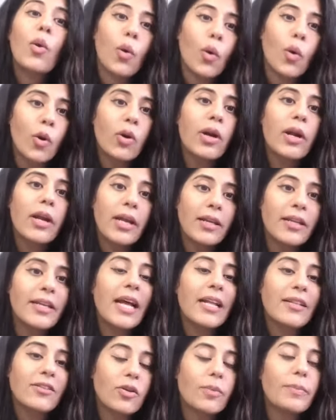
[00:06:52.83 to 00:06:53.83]
or in
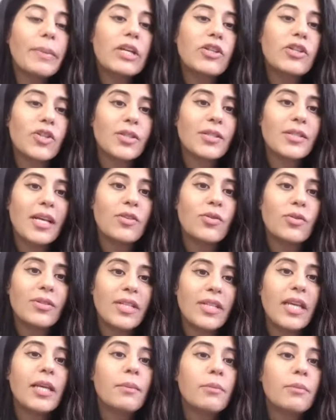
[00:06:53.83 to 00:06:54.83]
cancer patients, as you
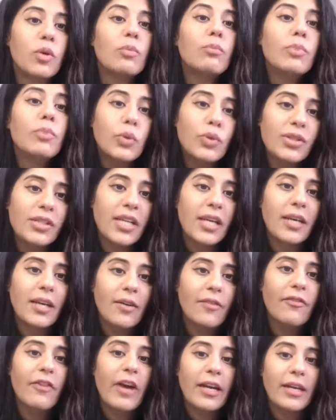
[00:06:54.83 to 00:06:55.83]
say, immune boosting
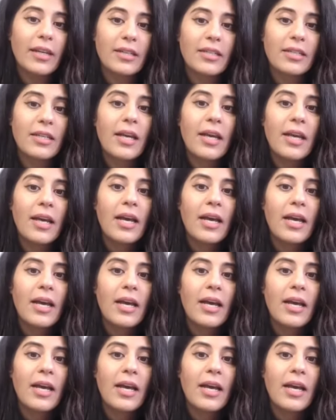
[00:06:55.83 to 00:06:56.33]
effects.